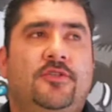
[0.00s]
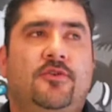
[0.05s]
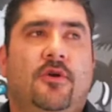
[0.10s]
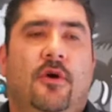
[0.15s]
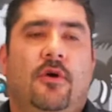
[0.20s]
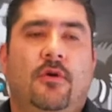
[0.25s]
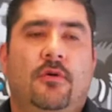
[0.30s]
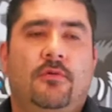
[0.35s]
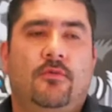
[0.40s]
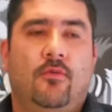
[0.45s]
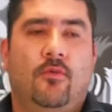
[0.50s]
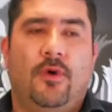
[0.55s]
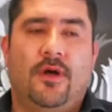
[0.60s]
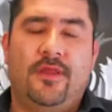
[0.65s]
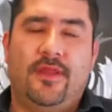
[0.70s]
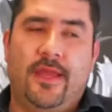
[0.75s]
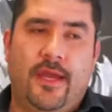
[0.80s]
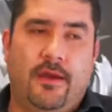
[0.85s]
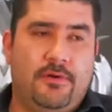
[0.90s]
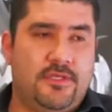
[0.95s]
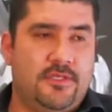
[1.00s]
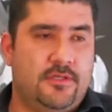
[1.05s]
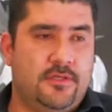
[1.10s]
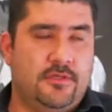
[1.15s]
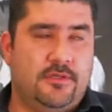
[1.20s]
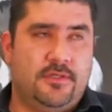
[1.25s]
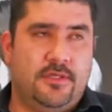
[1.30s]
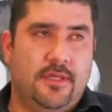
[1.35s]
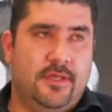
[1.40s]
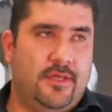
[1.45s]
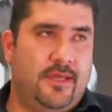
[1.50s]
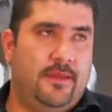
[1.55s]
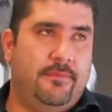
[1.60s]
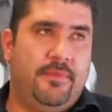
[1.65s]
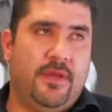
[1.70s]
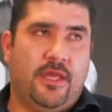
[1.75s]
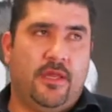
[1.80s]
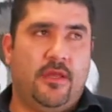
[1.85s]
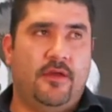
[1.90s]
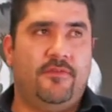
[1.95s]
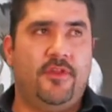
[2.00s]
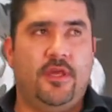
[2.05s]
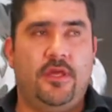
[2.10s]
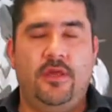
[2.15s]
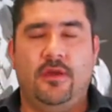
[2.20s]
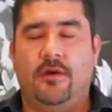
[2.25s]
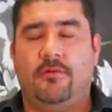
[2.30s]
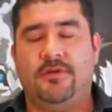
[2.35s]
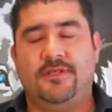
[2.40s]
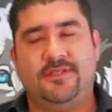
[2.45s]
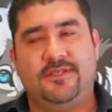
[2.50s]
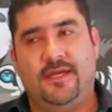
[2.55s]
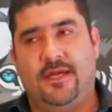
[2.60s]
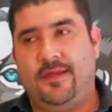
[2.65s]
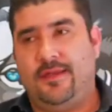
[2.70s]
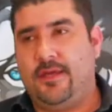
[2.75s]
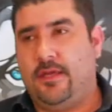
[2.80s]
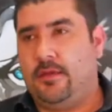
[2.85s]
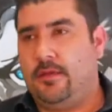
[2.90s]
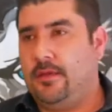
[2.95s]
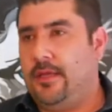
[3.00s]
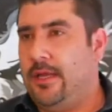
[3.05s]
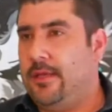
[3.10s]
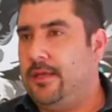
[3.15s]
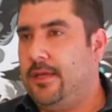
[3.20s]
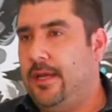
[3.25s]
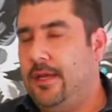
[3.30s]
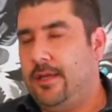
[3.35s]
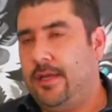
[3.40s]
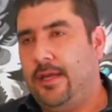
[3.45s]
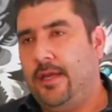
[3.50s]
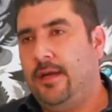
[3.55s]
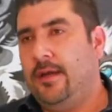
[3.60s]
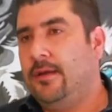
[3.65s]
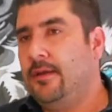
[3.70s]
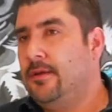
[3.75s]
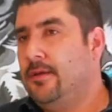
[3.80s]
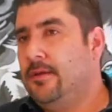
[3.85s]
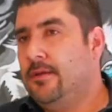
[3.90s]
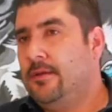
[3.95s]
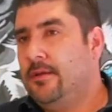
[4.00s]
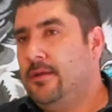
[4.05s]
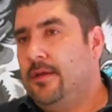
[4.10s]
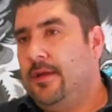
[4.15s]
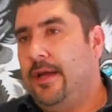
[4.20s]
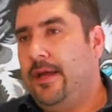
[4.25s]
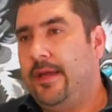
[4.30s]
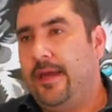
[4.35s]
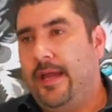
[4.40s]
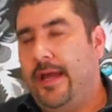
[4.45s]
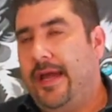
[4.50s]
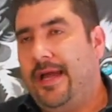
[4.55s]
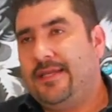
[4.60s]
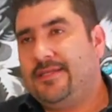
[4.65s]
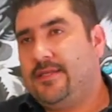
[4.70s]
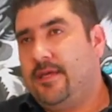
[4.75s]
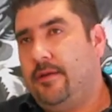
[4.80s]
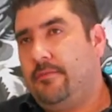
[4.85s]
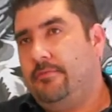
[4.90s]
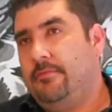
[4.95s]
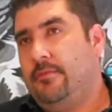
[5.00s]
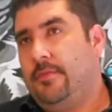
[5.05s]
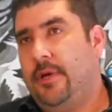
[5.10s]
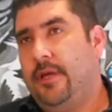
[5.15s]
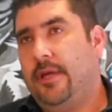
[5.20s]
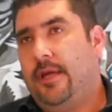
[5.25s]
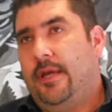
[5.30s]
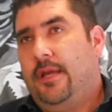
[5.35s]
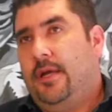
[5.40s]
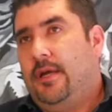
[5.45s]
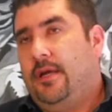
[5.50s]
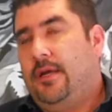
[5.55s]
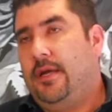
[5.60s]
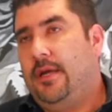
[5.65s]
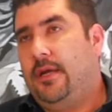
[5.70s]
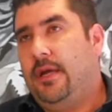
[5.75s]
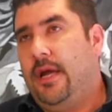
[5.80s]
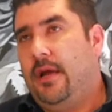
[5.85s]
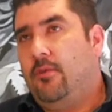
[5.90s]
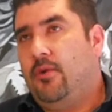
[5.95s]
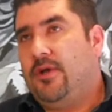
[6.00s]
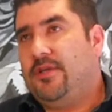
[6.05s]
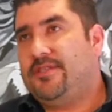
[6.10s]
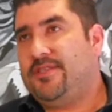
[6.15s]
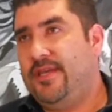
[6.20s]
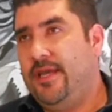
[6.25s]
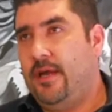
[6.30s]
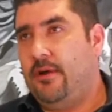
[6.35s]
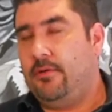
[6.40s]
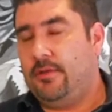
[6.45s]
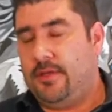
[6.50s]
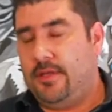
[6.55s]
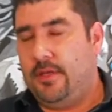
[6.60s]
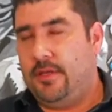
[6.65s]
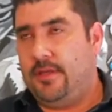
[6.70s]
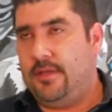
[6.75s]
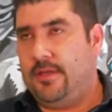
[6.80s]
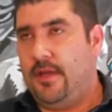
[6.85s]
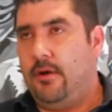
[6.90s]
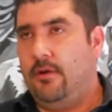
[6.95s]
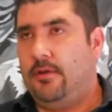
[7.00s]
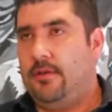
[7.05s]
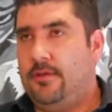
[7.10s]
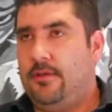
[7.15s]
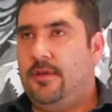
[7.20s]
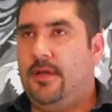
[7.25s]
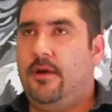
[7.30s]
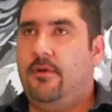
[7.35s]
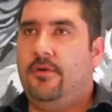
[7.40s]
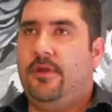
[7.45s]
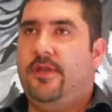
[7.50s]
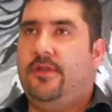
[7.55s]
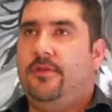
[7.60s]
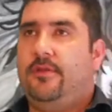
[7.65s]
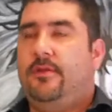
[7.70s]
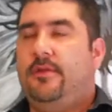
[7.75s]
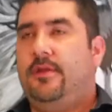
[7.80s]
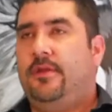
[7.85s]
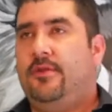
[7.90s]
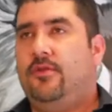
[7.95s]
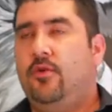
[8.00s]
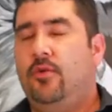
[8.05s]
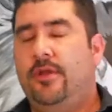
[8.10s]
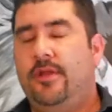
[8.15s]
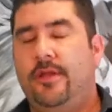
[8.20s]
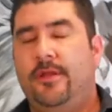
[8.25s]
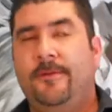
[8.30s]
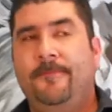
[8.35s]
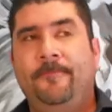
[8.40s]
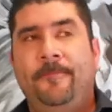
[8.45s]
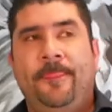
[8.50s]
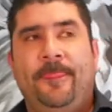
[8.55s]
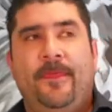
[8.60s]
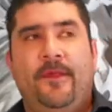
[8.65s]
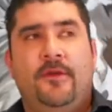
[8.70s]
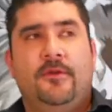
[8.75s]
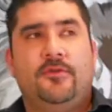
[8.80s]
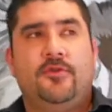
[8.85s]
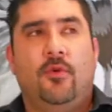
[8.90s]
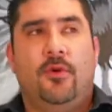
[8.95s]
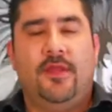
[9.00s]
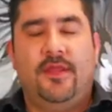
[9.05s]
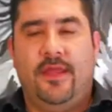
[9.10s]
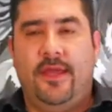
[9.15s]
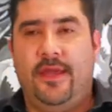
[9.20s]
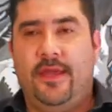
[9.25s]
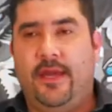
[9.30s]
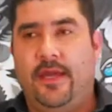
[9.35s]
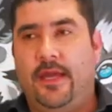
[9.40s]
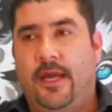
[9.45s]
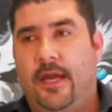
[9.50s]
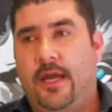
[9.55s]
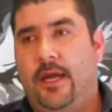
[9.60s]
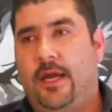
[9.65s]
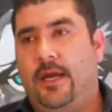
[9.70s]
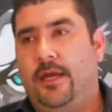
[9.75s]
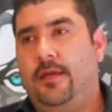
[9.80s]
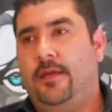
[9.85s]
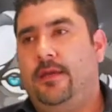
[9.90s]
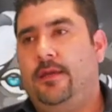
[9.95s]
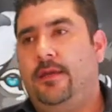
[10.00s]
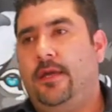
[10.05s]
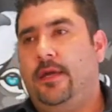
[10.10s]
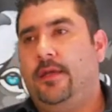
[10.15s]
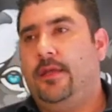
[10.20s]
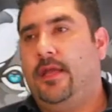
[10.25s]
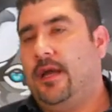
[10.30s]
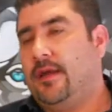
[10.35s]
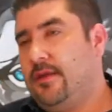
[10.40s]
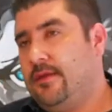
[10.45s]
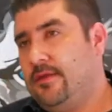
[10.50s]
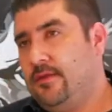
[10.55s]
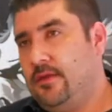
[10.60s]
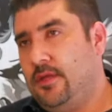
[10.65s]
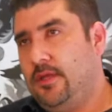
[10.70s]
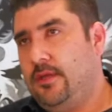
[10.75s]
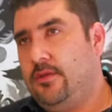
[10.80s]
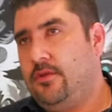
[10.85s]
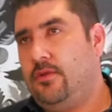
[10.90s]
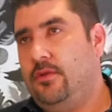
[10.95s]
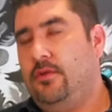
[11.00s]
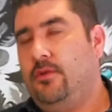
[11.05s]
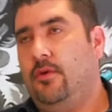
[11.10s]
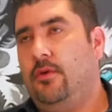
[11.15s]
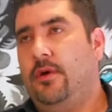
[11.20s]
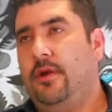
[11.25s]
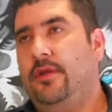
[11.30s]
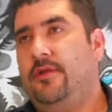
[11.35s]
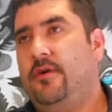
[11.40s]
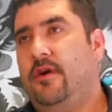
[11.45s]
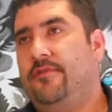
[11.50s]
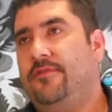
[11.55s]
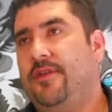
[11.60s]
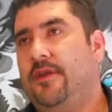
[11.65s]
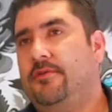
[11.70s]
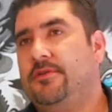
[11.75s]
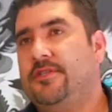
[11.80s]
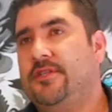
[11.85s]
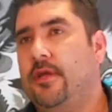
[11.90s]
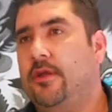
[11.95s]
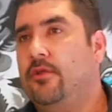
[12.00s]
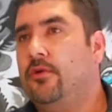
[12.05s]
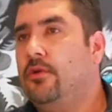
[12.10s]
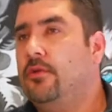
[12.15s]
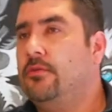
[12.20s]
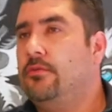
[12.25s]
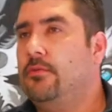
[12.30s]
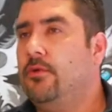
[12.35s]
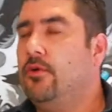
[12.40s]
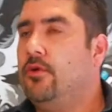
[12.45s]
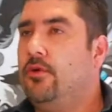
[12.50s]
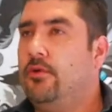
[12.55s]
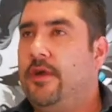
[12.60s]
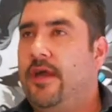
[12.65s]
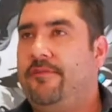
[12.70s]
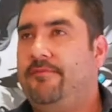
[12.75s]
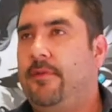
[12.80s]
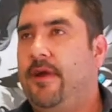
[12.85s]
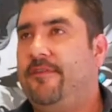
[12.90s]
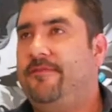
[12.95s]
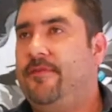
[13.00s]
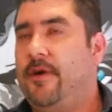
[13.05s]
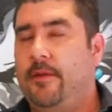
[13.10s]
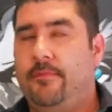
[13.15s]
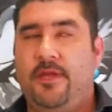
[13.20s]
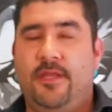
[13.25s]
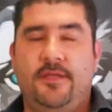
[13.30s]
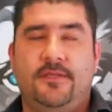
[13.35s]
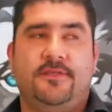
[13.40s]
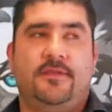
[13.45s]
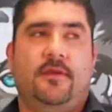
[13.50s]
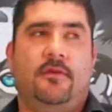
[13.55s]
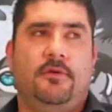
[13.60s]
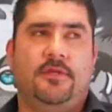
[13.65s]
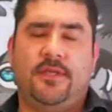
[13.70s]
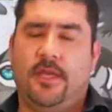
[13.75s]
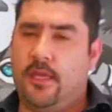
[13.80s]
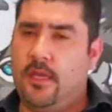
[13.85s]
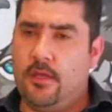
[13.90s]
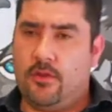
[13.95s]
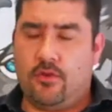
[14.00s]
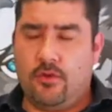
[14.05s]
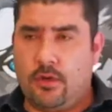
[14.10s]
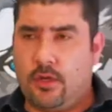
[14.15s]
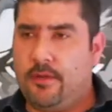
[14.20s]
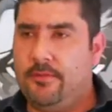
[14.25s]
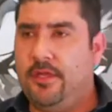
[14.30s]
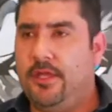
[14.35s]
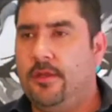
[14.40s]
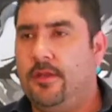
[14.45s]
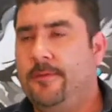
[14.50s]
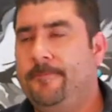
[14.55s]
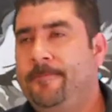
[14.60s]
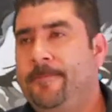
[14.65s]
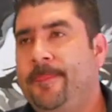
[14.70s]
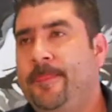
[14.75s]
So one day I was the beginning of the year. I said, I gotta ask him, I wanna see how he's doing it. So one day I knocked on his door, his office. I was like, dude, Lou, you have my 5 minutes. He was like, yeah, sure, come in.